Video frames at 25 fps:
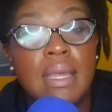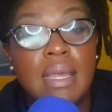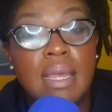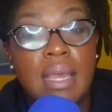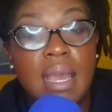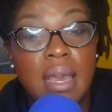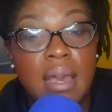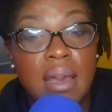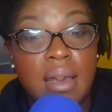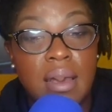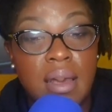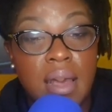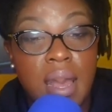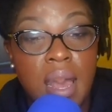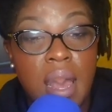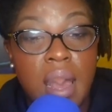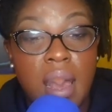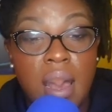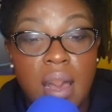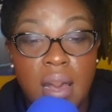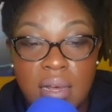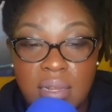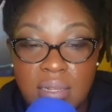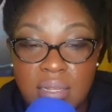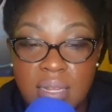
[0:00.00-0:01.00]
Yeah,
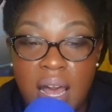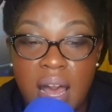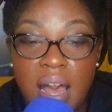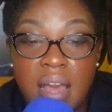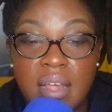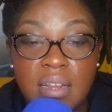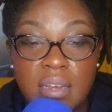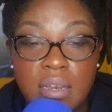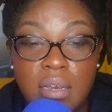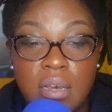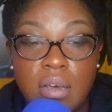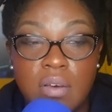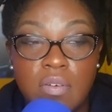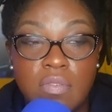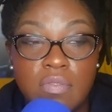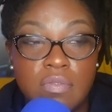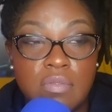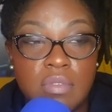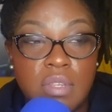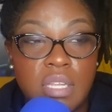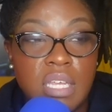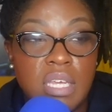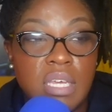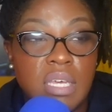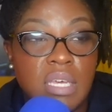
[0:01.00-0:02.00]
a lot of
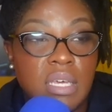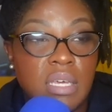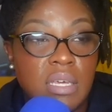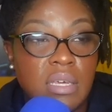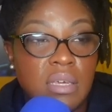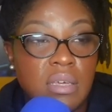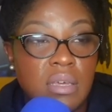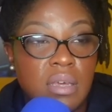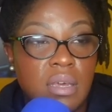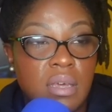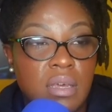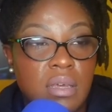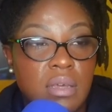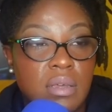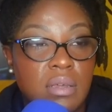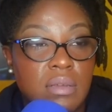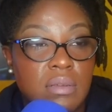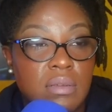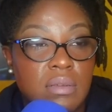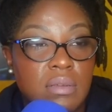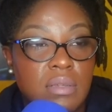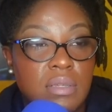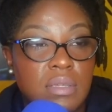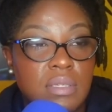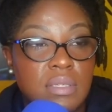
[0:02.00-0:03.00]
the
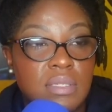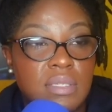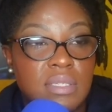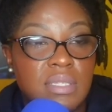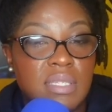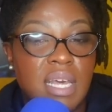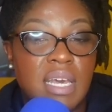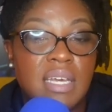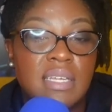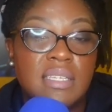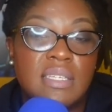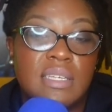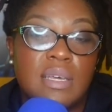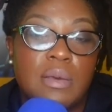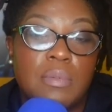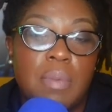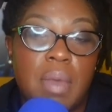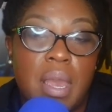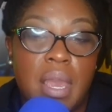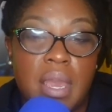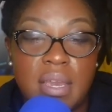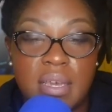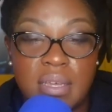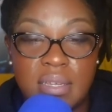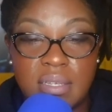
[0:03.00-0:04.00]

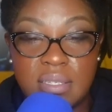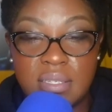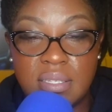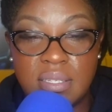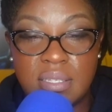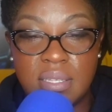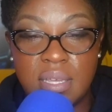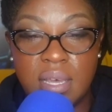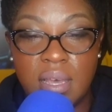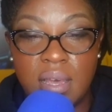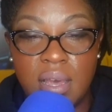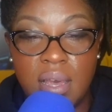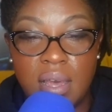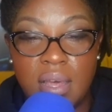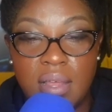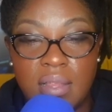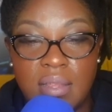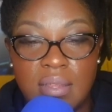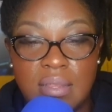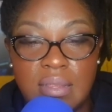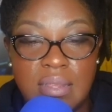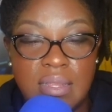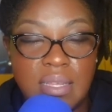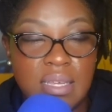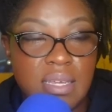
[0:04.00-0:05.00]
sexcapades,
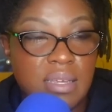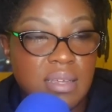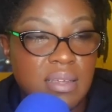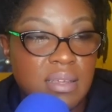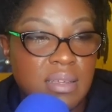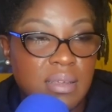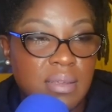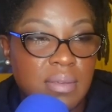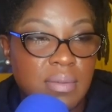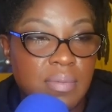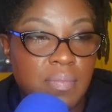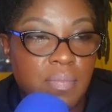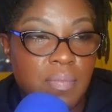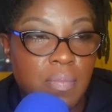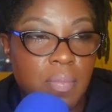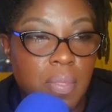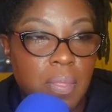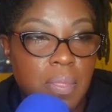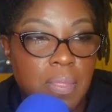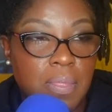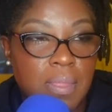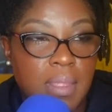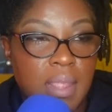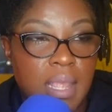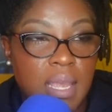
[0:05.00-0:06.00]
mm. the
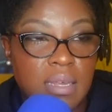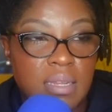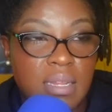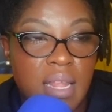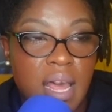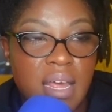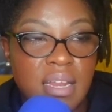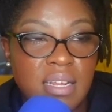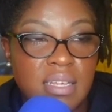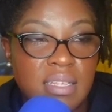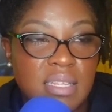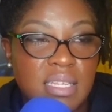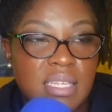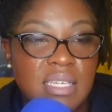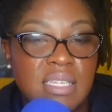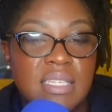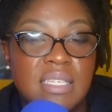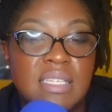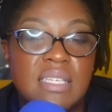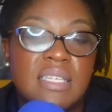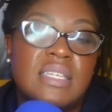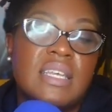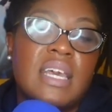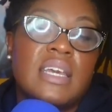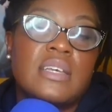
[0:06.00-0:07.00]
a lot of the
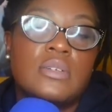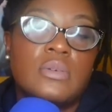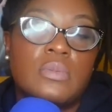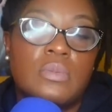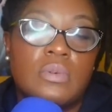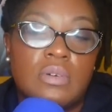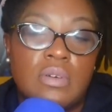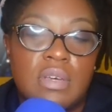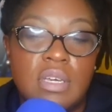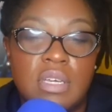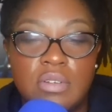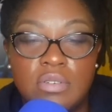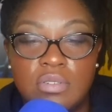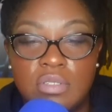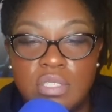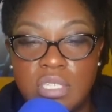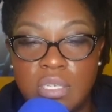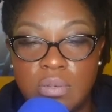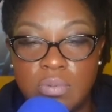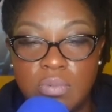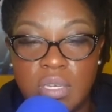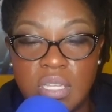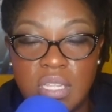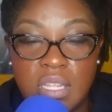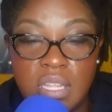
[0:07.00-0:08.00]
sexual
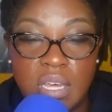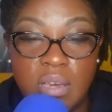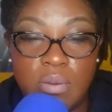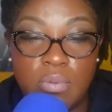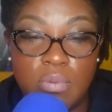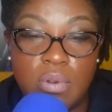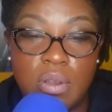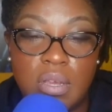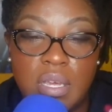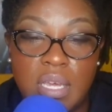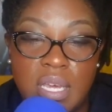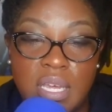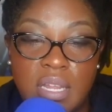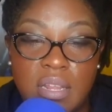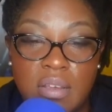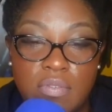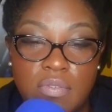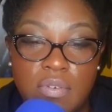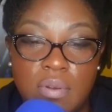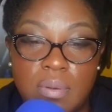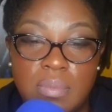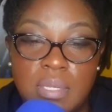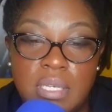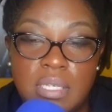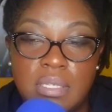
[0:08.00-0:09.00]
energy we think we're getting
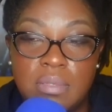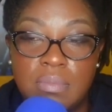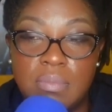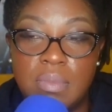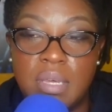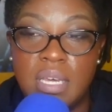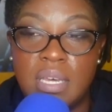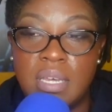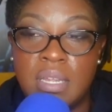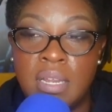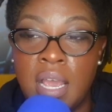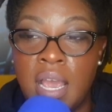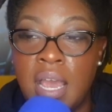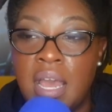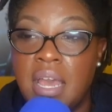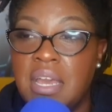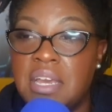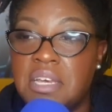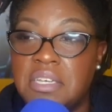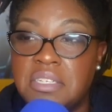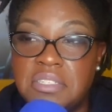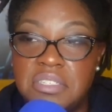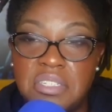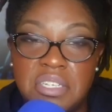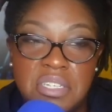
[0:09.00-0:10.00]
from these men
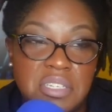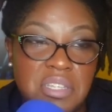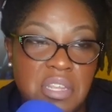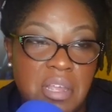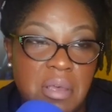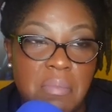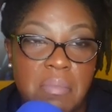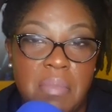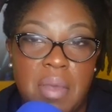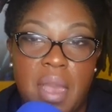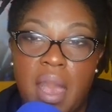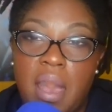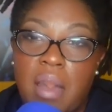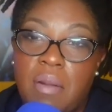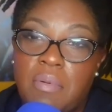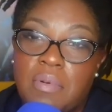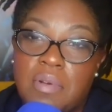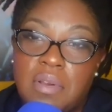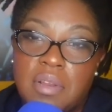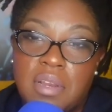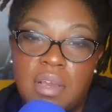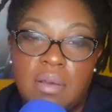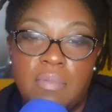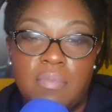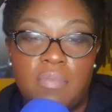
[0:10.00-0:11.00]
is just the
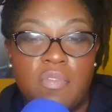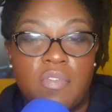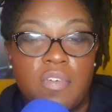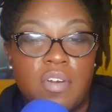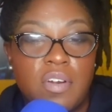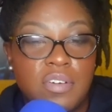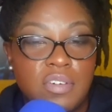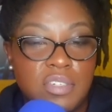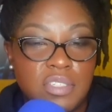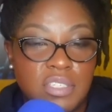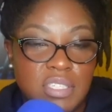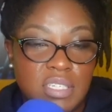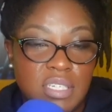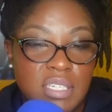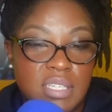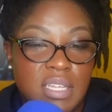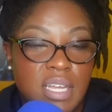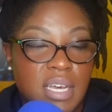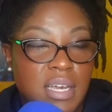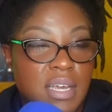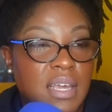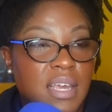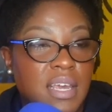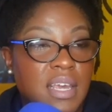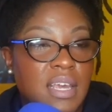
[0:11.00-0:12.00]
powered up version,
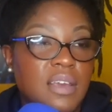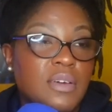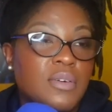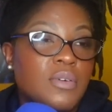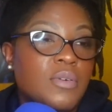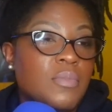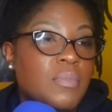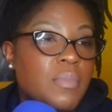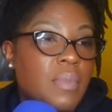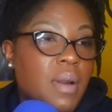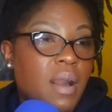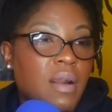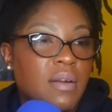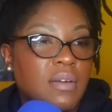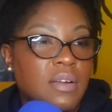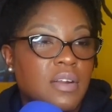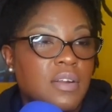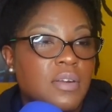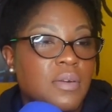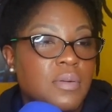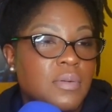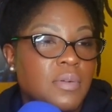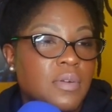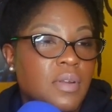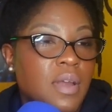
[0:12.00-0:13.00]
the
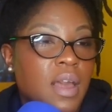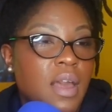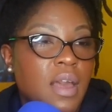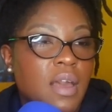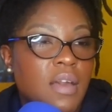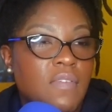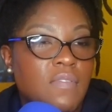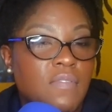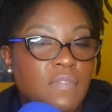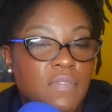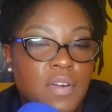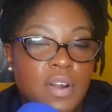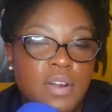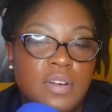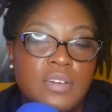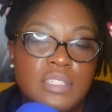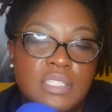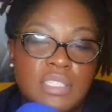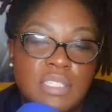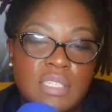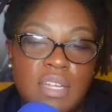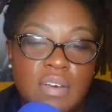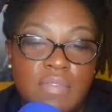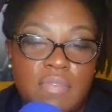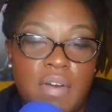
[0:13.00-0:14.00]
killmonger
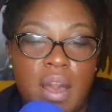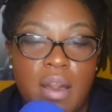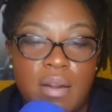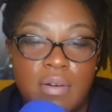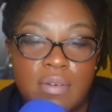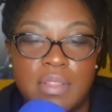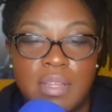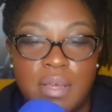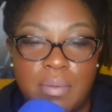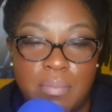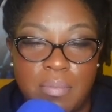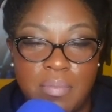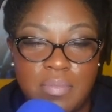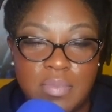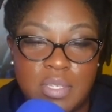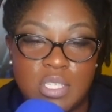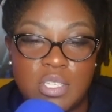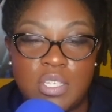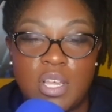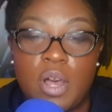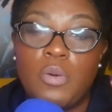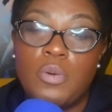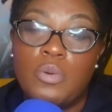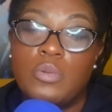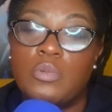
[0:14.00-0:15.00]
version of all the
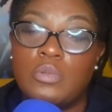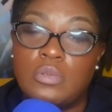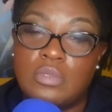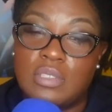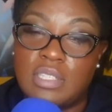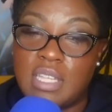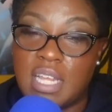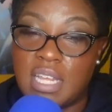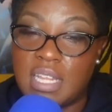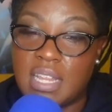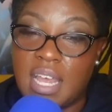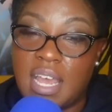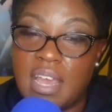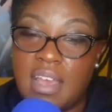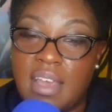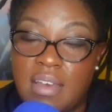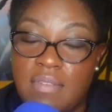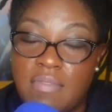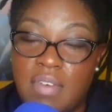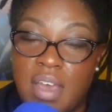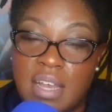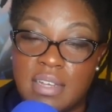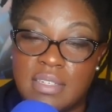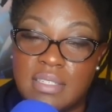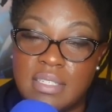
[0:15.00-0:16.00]
souls that they
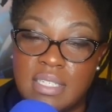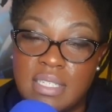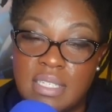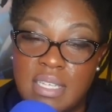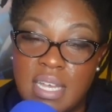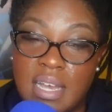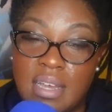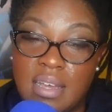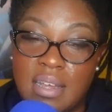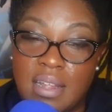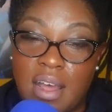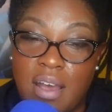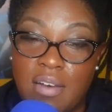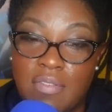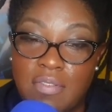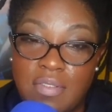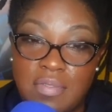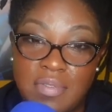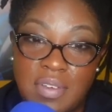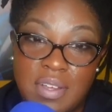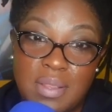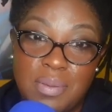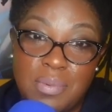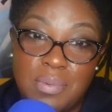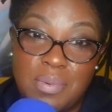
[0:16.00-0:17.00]
have actually taken off
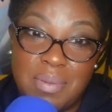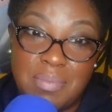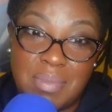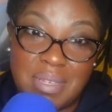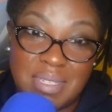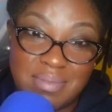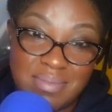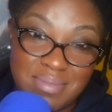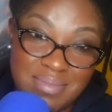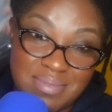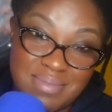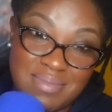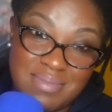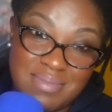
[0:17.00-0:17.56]
of other women.